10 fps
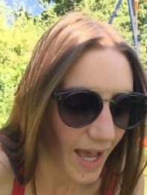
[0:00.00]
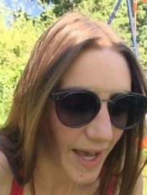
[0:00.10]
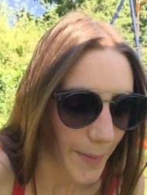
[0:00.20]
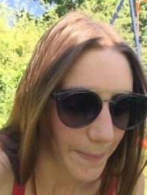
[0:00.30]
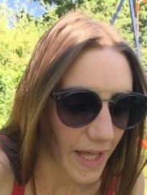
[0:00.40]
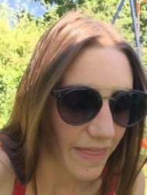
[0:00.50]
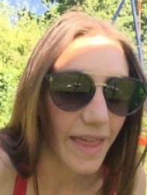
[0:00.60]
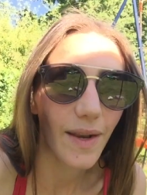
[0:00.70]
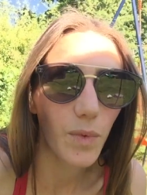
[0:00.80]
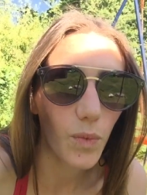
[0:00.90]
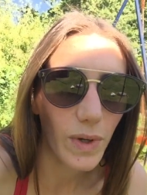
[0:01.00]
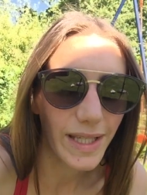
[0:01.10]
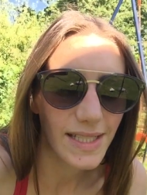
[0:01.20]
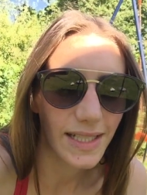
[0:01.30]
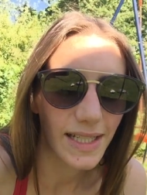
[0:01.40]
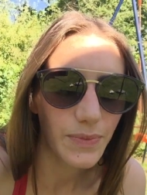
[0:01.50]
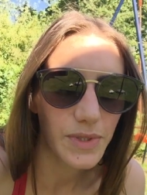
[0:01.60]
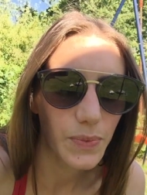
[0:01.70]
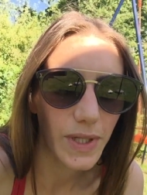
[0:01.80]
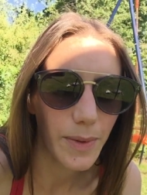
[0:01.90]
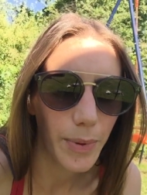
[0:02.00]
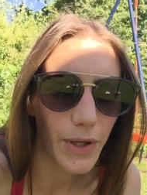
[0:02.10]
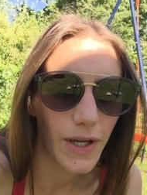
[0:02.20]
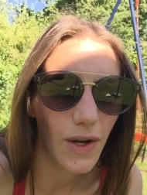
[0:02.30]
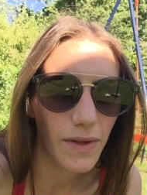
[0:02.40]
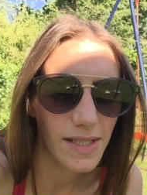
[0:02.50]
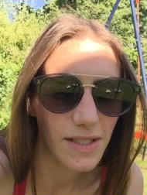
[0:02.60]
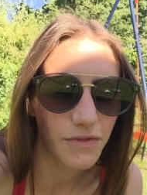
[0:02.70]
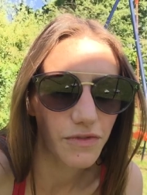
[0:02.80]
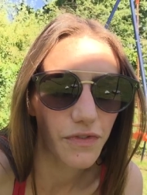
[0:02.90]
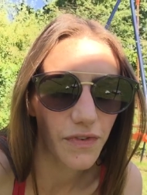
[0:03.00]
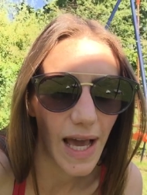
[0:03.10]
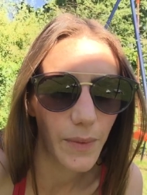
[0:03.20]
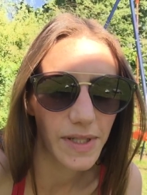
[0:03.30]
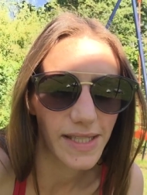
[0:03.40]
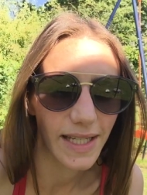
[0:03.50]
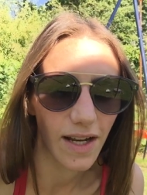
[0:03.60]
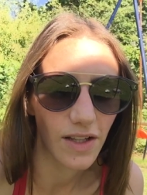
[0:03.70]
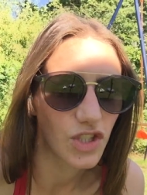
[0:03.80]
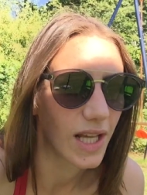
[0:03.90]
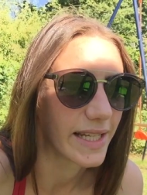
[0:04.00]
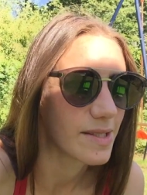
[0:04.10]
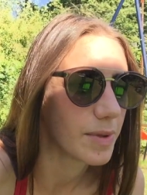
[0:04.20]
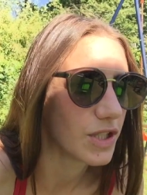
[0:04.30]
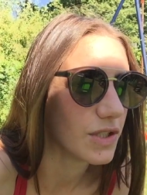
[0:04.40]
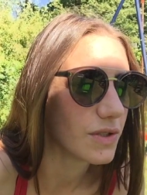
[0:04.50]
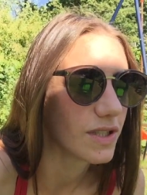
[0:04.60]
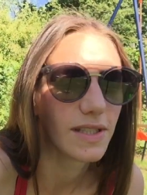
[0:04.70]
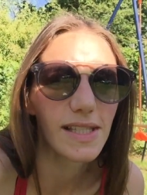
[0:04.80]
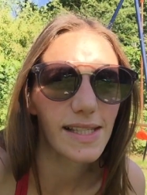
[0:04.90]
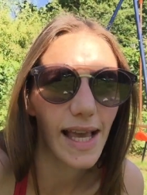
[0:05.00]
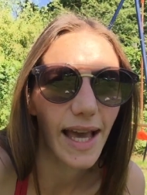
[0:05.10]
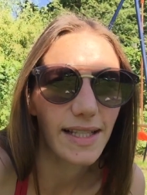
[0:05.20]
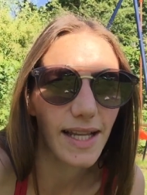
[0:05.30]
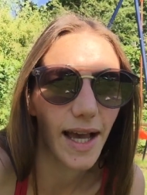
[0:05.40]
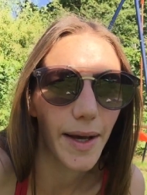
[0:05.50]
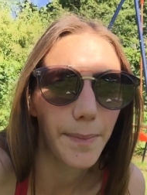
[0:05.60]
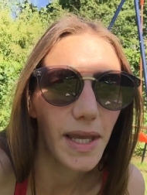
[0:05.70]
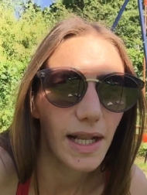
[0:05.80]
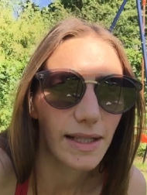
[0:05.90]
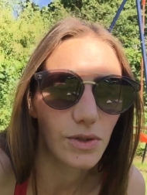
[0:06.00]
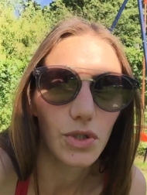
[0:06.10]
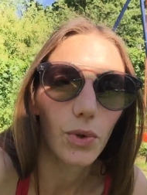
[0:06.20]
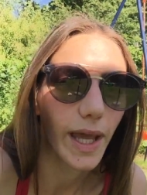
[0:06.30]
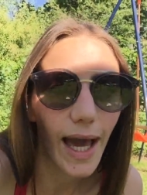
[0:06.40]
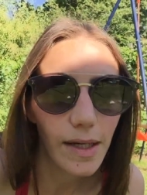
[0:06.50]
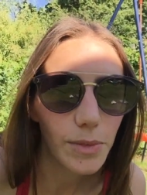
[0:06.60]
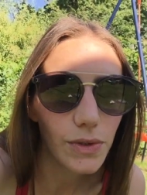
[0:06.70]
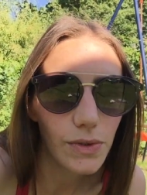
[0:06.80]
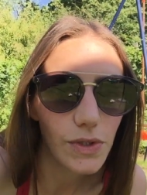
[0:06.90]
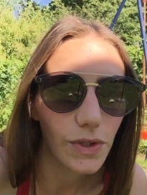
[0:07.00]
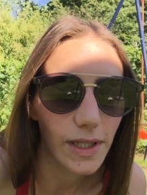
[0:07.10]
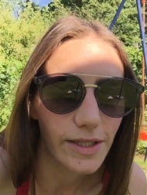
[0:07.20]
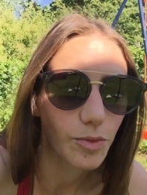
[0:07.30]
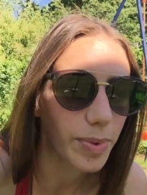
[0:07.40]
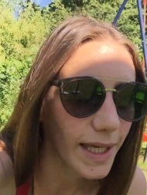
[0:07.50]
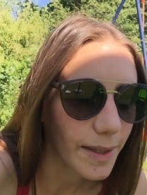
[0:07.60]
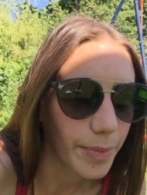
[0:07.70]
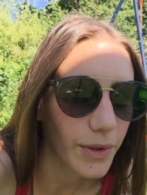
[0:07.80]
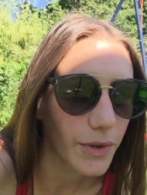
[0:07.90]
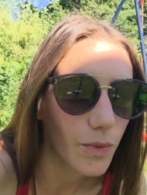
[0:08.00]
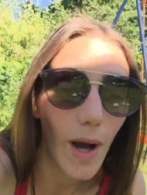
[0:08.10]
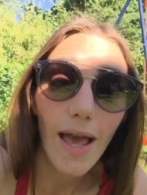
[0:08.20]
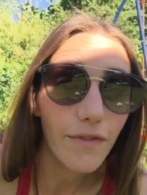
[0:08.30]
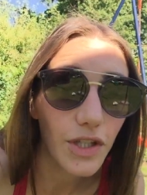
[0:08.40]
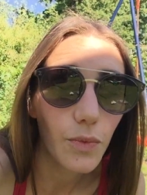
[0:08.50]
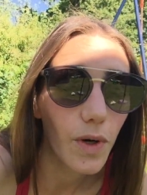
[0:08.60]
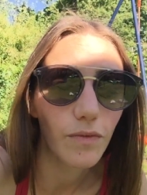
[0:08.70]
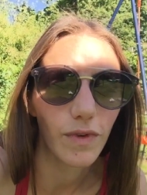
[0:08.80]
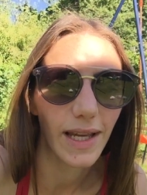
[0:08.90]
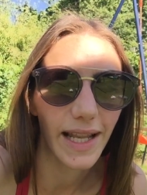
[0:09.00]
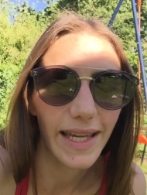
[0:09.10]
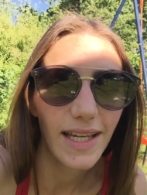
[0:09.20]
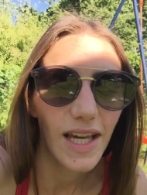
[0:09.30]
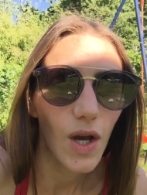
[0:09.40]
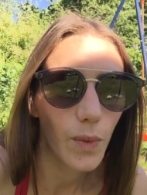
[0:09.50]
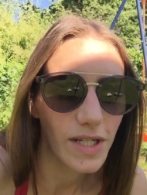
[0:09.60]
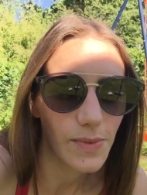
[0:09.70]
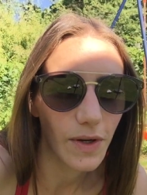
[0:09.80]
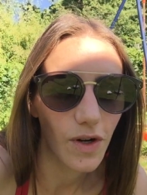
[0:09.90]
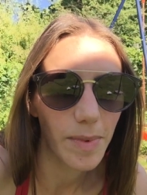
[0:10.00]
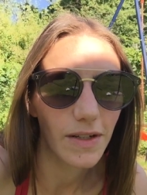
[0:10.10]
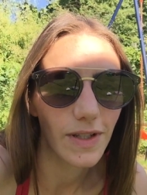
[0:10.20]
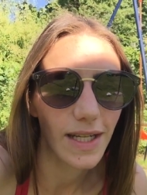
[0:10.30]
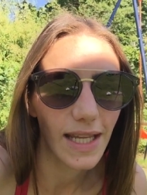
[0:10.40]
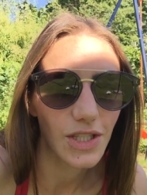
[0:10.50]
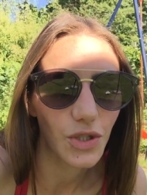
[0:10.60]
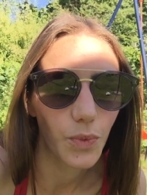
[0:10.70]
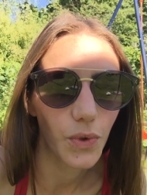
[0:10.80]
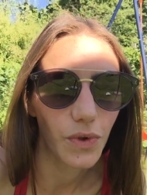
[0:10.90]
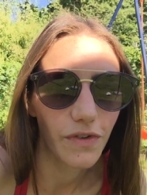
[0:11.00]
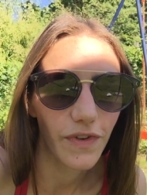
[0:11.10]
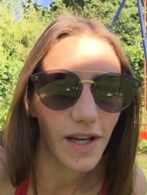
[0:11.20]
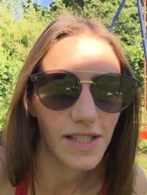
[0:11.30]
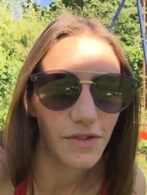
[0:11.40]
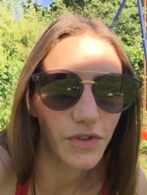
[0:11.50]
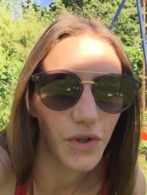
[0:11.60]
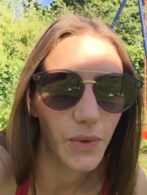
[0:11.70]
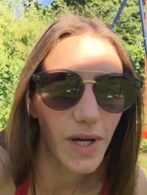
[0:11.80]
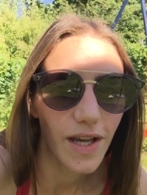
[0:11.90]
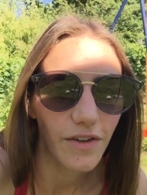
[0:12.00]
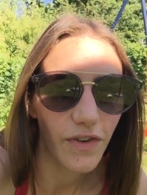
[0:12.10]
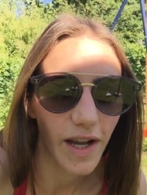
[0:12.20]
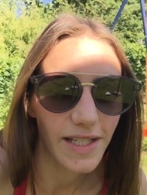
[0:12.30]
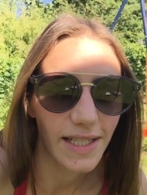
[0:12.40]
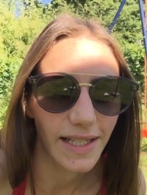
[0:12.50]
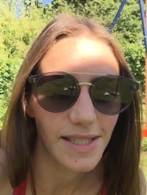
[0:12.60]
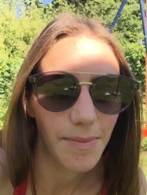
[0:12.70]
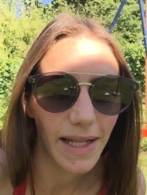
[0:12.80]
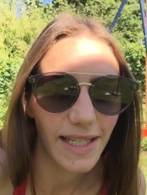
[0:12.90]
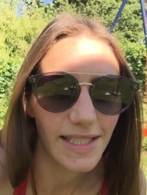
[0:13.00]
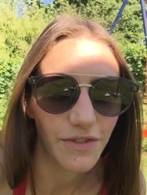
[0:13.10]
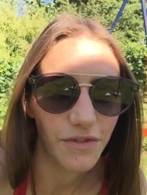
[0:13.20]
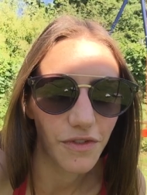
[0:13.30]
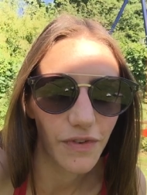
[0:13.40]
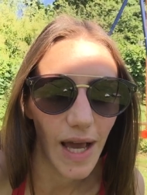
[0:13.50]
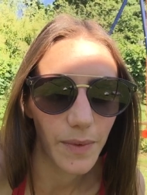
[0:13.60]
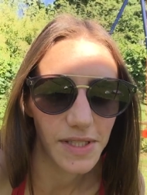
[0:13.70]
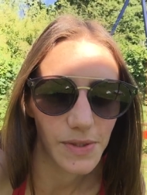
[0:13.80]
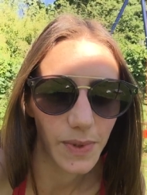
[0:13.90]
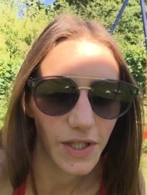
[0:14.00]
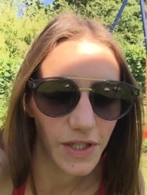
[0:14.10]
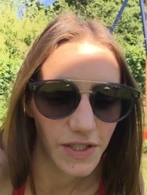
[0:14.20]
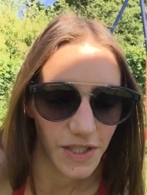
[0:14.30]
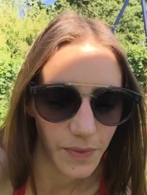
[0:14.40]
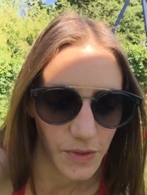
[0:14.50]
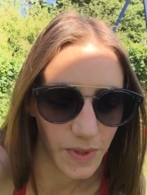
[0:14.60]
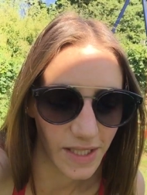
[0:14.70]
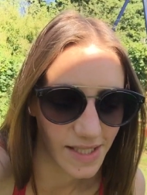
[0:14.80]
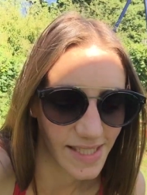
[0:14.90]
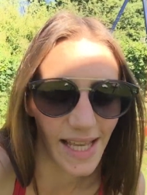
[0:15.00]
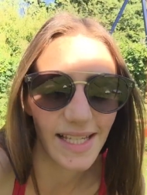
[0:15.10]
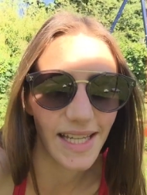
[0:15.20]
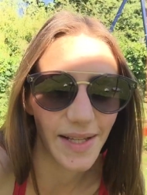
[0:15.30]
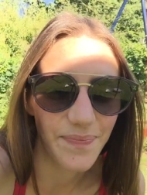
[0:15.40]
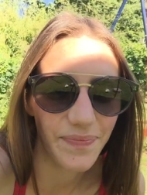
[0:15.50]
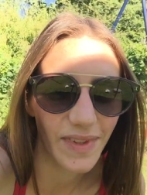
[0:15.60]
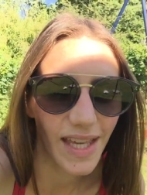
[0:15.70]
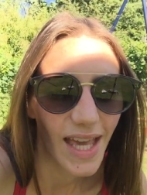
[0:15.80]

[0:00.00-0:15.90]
Um, then what we did was we put lots of different flowers in our jellies, but you could set um, little toy animals, you could little people, whatever you want really. We just went on a bit of a nature walk first of all, finding as many different flowers as we could, which we could set in.